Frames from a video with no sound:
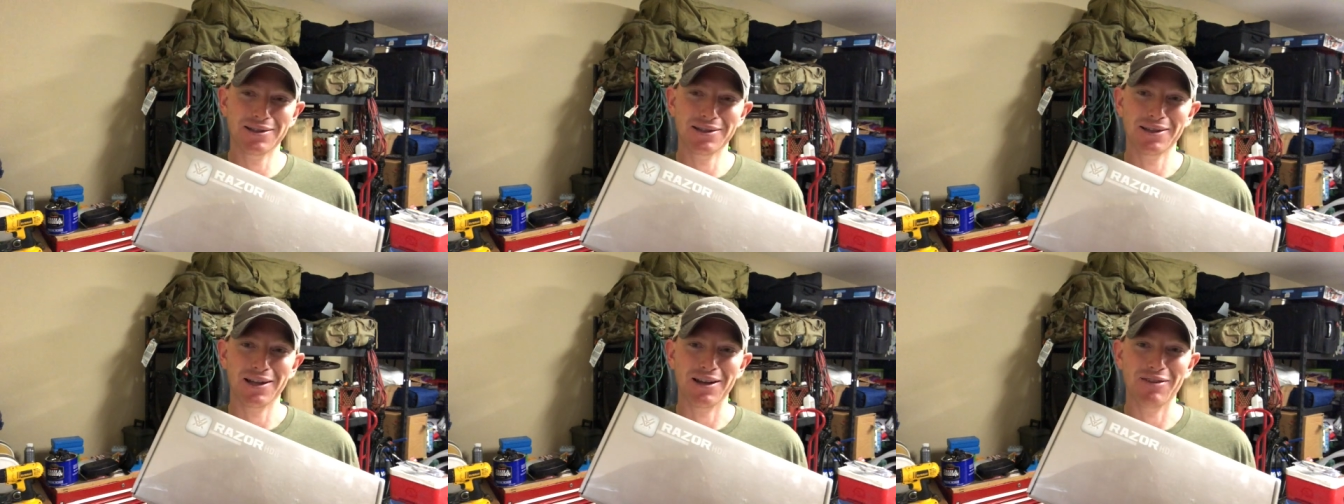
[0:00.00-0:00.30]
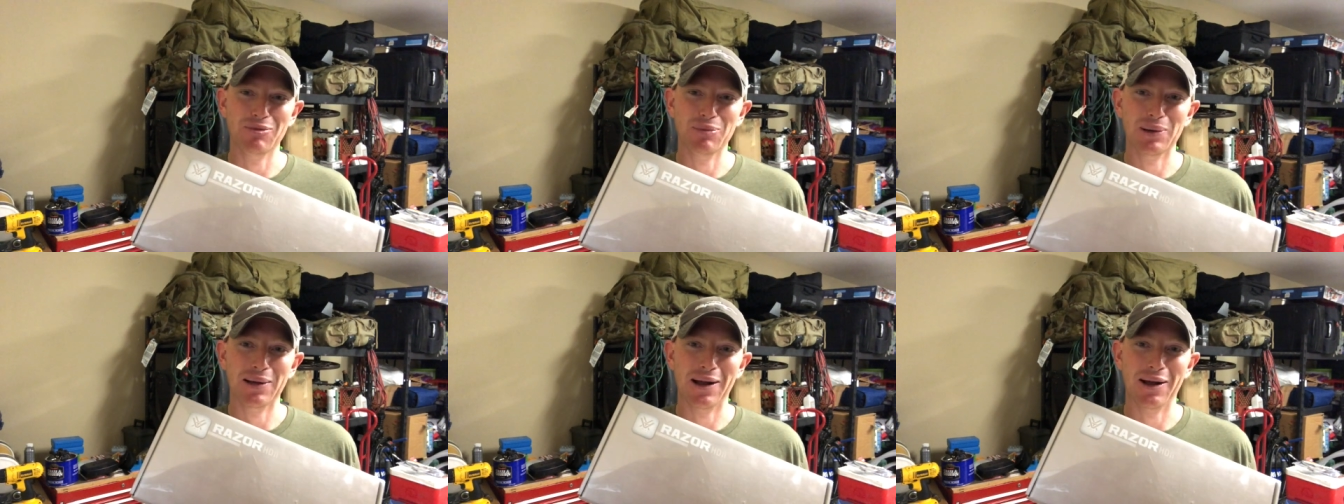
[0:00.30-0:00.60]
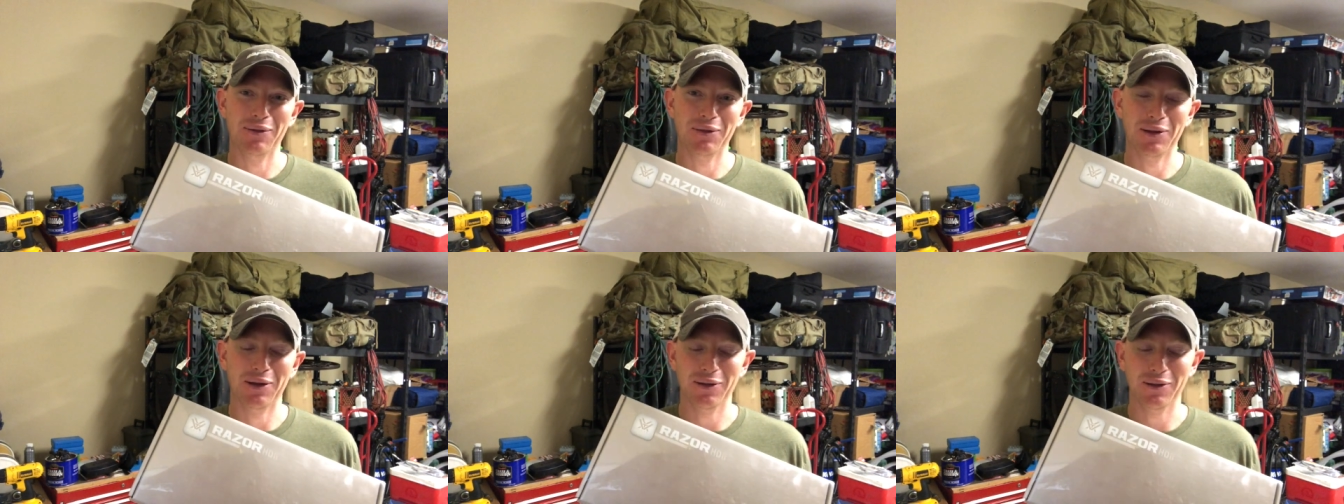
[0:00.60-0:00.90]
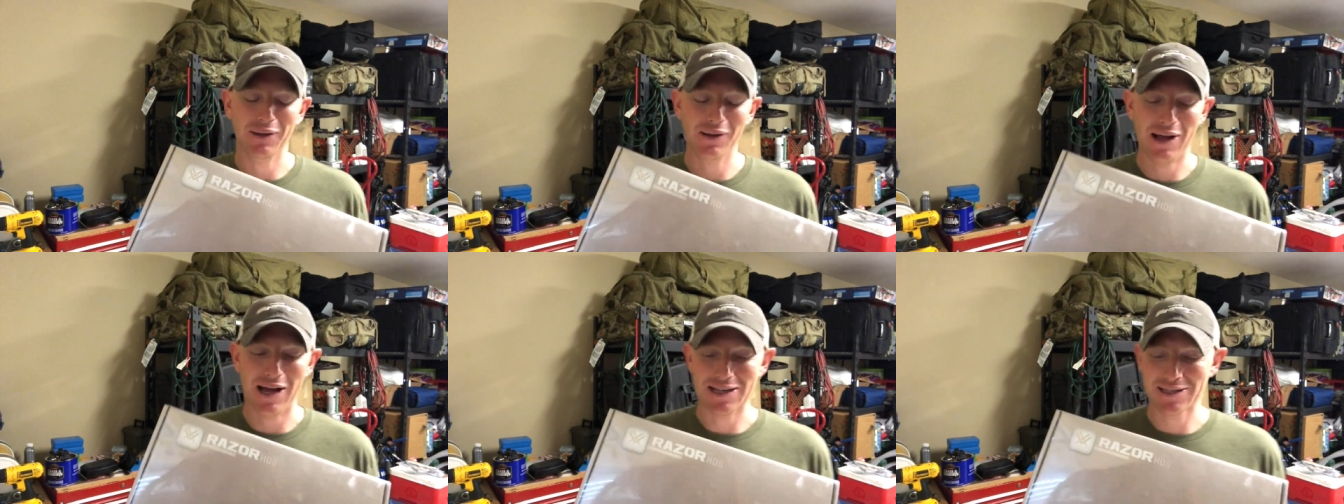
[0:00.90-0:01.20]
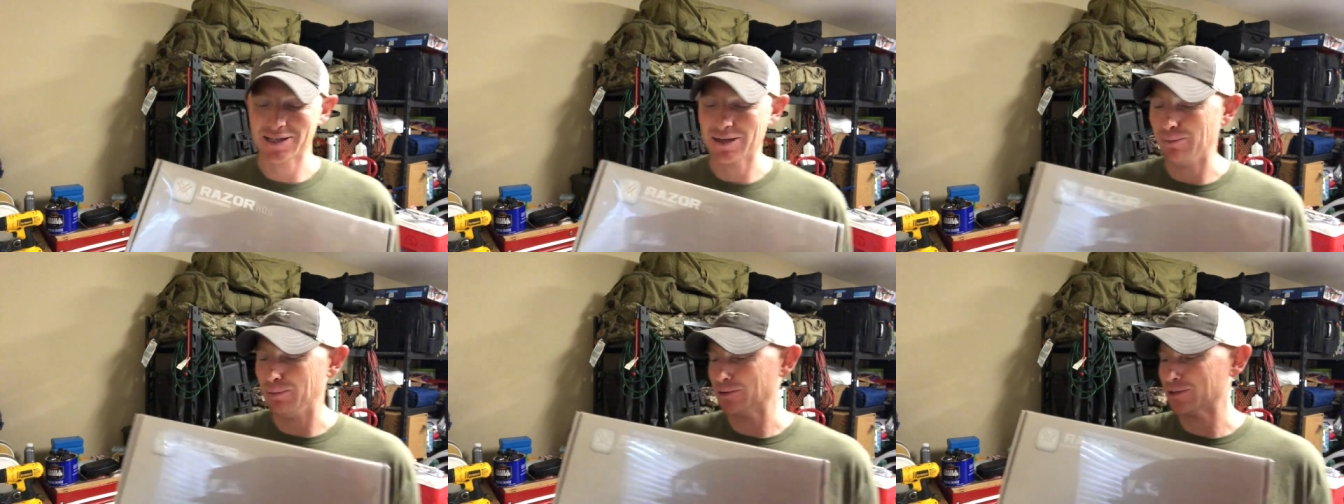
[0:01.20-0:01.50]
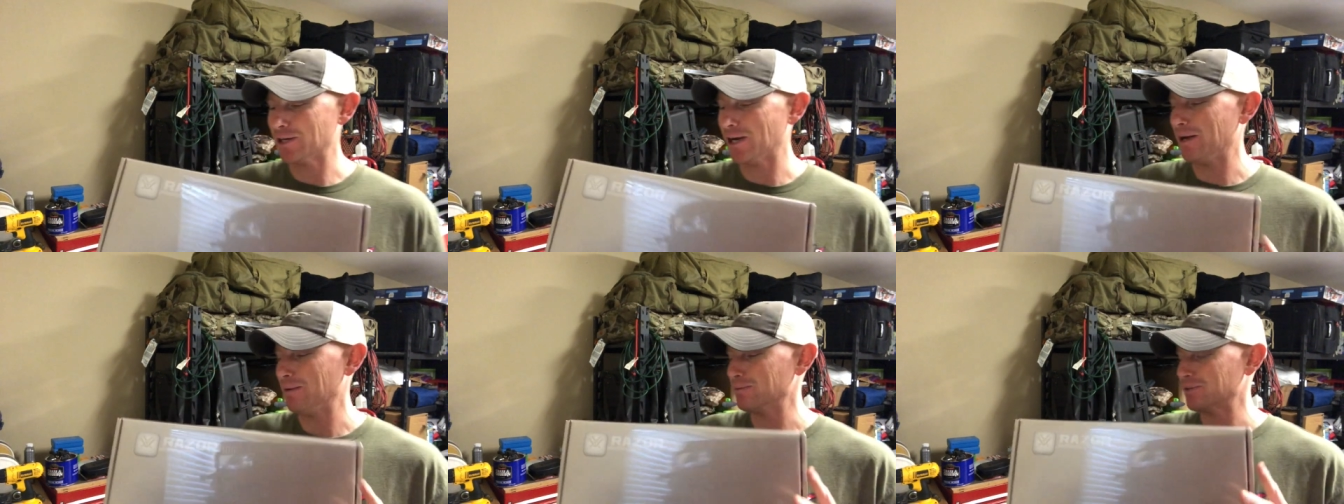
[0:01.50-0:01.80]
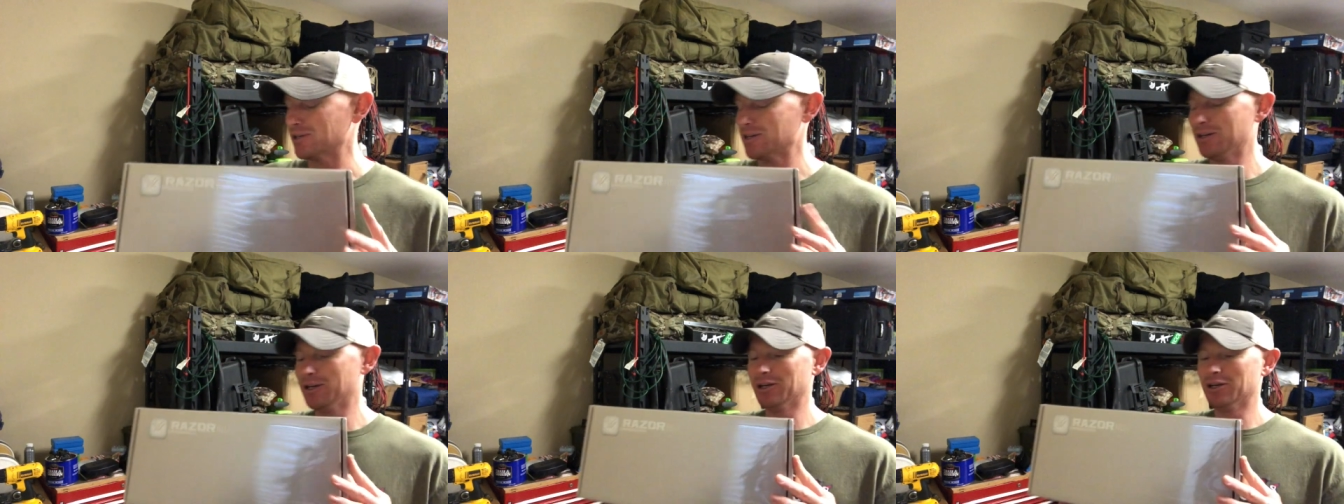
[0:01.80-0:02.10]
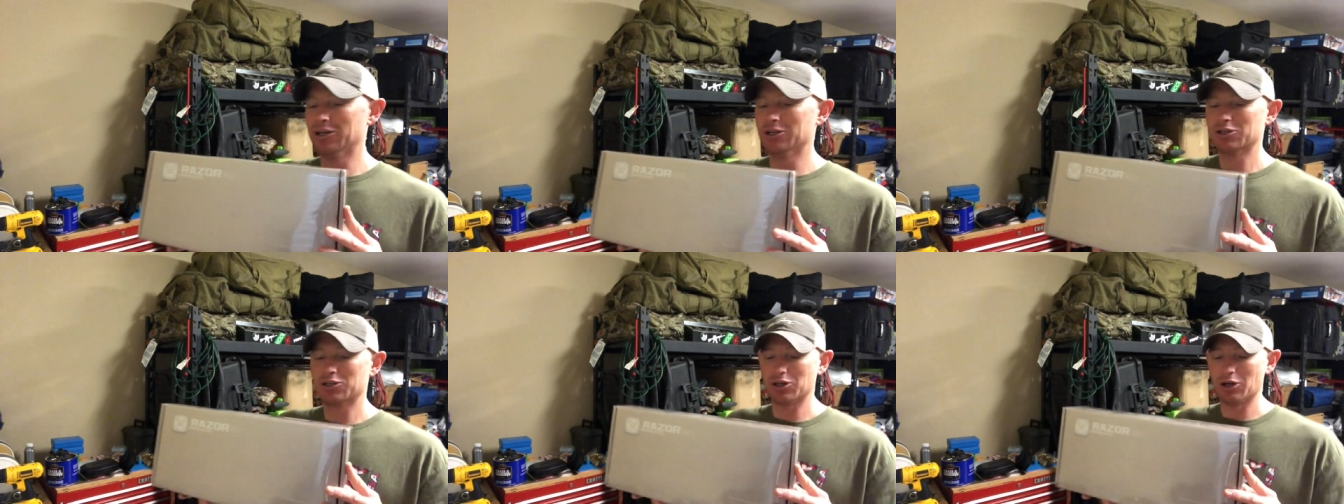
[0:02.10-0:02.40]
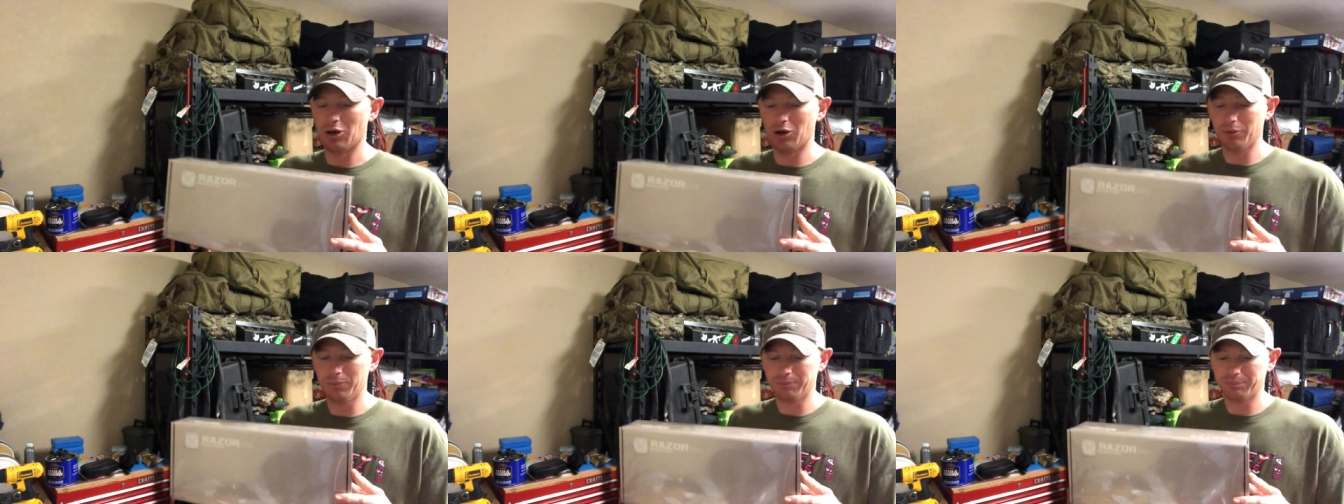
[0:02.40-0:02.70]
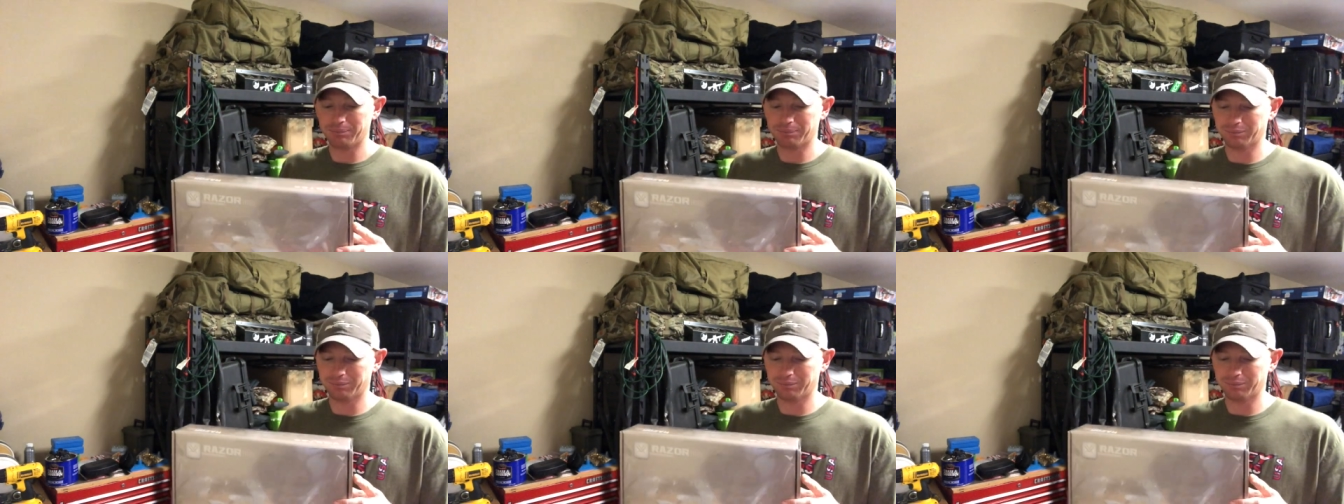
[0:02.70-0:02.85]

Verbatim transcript: that have been out there the last couple times. So